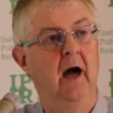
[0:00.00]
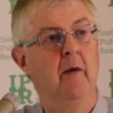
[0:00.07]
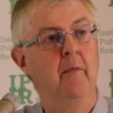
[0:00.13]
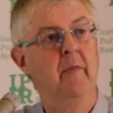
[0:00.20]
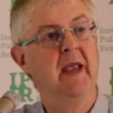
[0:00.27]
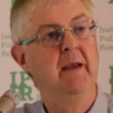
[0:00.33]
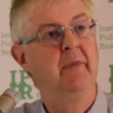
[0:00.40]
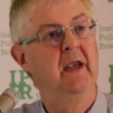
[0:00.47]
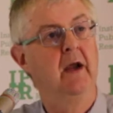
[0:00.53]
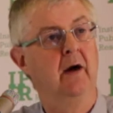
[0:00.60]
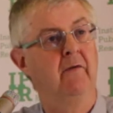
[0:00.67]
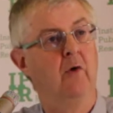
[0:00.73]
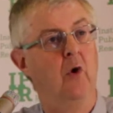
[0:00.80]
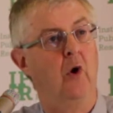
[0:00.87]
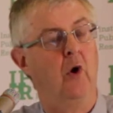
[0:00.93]
maybe
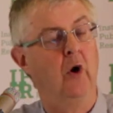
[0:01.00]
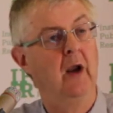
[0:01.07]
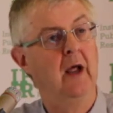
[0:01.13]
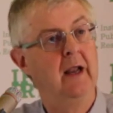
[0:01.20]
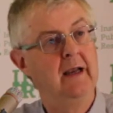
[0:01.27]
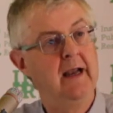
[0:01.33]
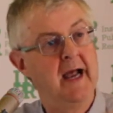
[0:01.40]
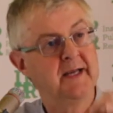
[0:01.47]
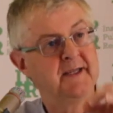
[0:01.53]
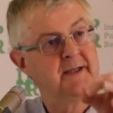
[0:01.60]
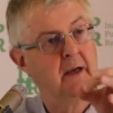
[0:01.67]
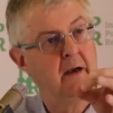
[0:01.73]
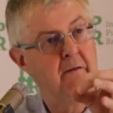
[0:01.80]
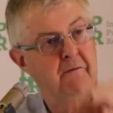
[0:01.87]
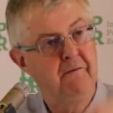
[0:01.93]
of all,
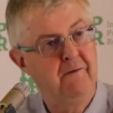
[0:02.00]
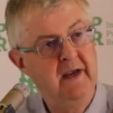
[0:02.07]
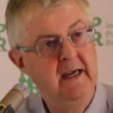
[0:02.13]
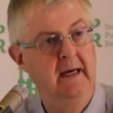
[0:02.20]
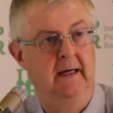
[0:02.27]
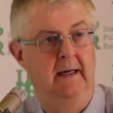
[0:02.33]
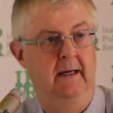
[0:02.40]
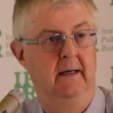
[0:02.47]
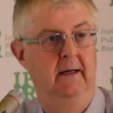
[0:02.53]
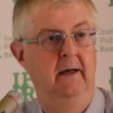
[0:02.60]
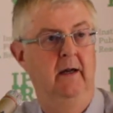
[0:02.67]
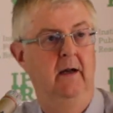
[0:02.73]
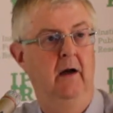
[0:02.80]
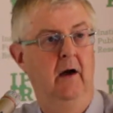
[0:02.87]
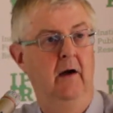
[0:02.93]
less fear
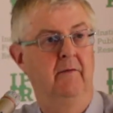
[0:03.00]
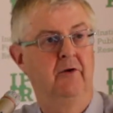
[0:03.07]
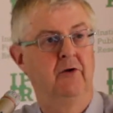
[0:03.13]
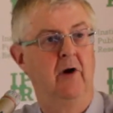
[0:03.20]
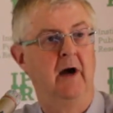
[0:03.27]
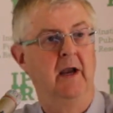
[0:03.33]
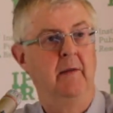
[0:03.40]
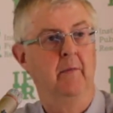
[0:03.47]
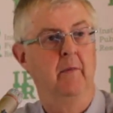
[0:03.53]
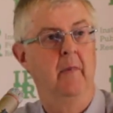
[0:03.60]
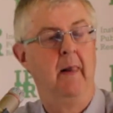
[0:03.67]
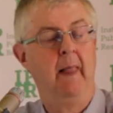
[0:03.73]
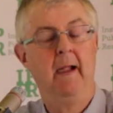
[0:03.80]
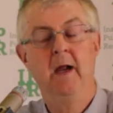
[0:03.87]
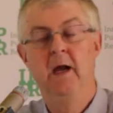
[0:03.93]
of crime.
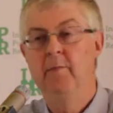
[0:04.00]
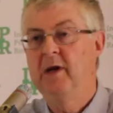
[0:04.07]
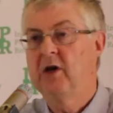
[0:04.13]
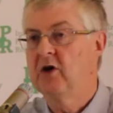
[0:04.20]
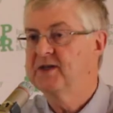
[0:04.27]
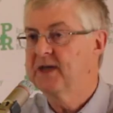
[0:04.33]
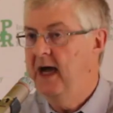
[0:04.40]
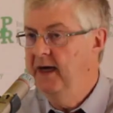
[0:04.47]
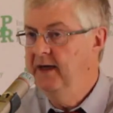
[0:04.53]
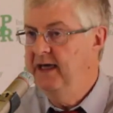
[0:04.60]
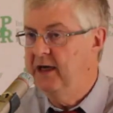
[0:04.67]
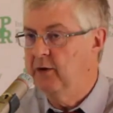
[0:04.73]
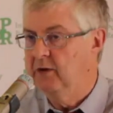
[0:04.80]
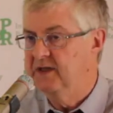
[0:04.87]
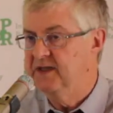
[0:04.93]
Because
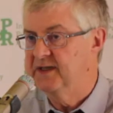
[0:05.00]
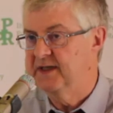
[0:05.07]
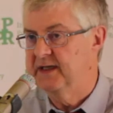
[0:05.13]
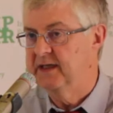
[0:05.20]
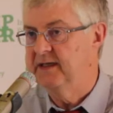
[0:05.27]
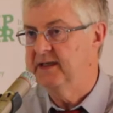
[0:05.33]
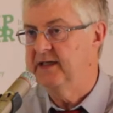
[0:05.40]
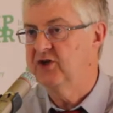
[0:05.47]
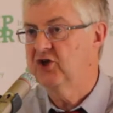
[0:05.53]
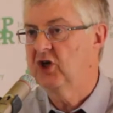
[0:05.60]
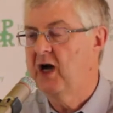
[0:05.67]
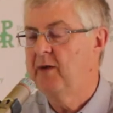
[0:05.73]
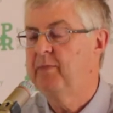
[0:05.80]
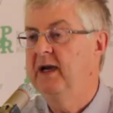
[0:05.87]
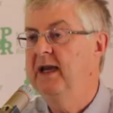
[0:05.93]
unequal societies,
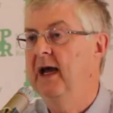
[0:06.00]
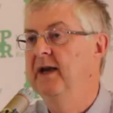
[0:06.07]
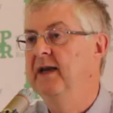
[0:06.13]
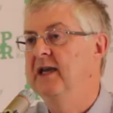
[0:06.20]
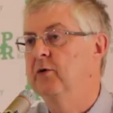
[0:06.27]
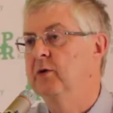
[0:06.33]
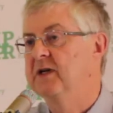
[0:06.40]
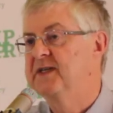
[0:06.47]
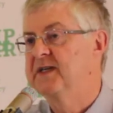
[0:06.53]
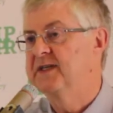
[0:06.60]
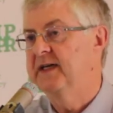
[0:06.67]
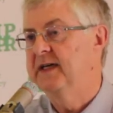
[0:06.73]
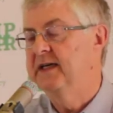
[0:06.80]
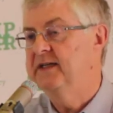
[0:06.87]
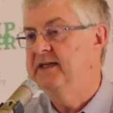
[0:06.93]
sharply unequal
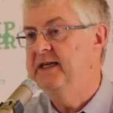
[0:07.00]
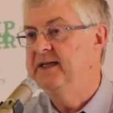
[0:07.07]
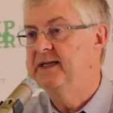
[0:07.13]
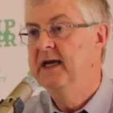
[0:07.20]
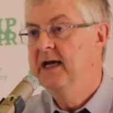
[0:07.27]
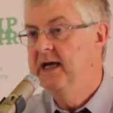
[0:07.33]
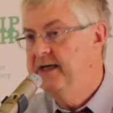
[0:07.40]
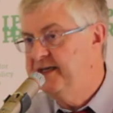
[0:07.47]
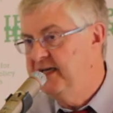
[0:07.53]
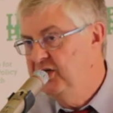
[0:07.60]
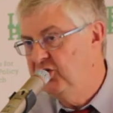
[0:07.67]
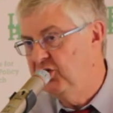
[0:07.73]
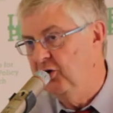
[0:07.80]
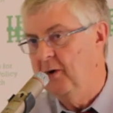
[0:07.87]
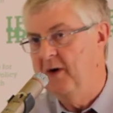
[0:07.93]
societies,
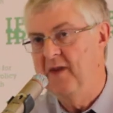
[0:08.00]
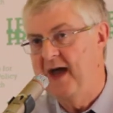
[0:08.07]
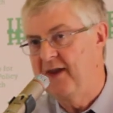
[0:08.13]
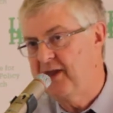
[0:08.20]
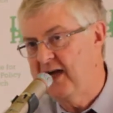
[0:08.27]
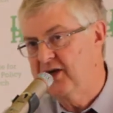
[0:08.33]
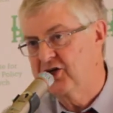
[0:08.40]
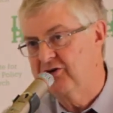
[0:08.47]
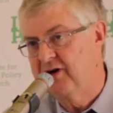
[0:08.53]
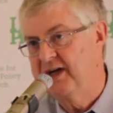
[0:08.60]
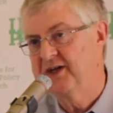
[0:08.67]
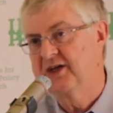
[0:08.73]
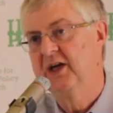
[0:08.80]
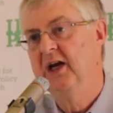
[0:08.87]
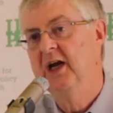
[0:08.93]
teach you in that
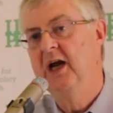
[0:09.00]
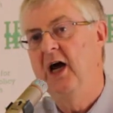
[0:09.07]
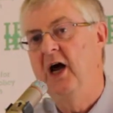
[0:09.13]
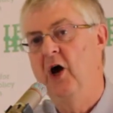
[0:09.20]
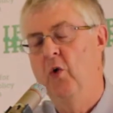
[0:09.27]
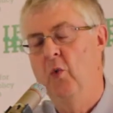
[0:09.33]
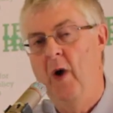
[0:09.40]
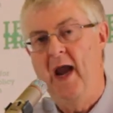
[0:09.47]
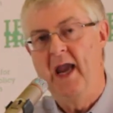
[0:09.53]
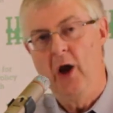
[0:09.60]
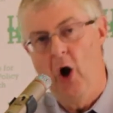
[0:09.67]
Thatcherite way